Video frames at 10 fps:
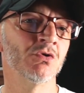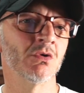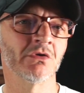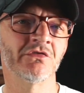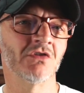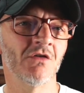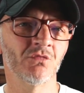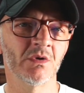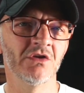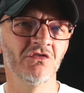or
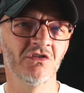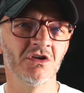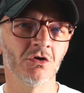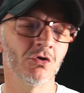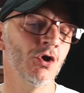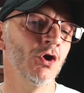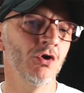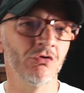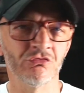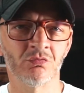software engineer
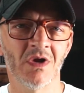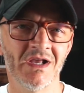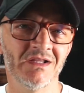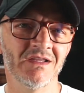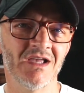who's writing the